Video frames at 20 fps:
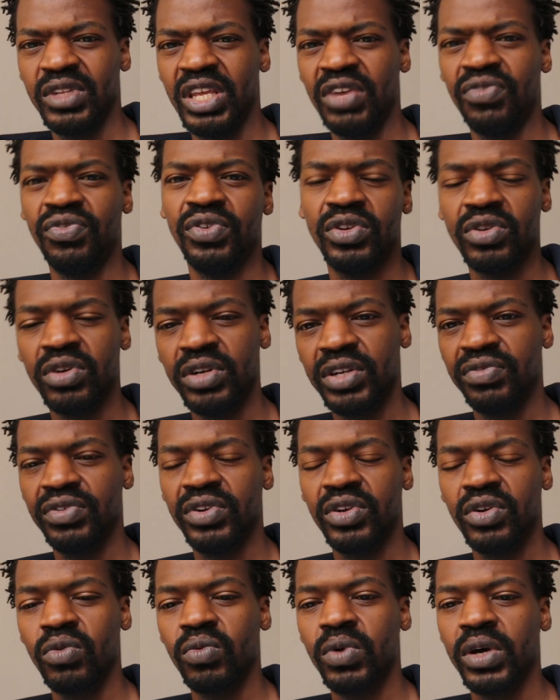If you don't
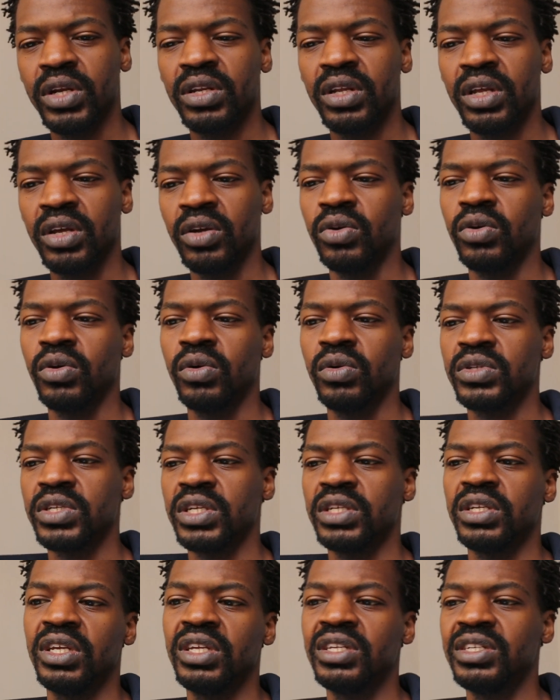even know what a girl's
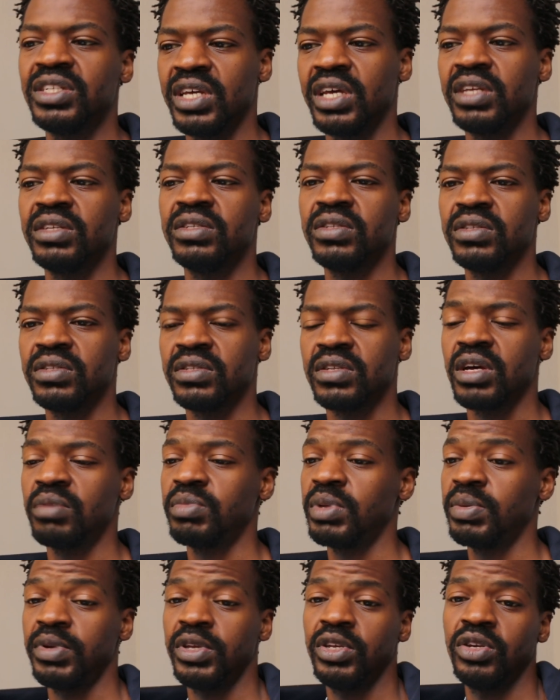intentions are,
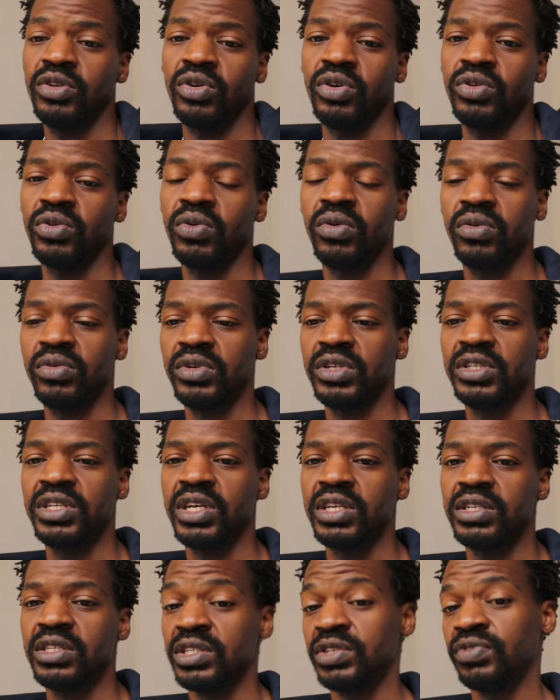maybe you know your own
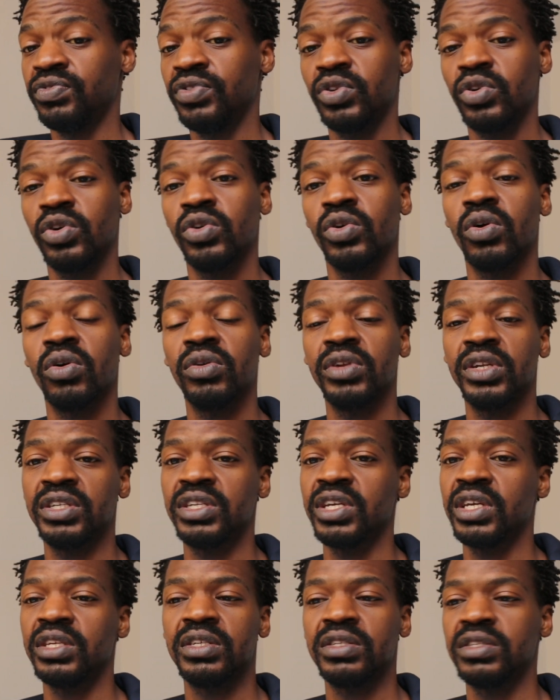intentions. If you know your own
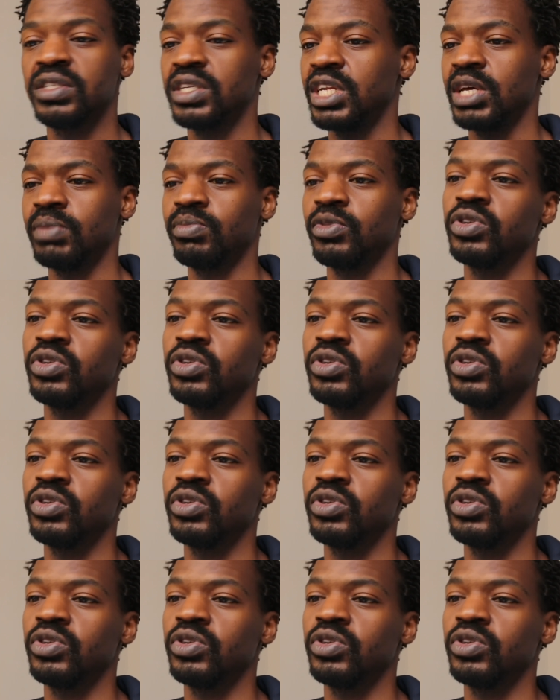intentions, then I'm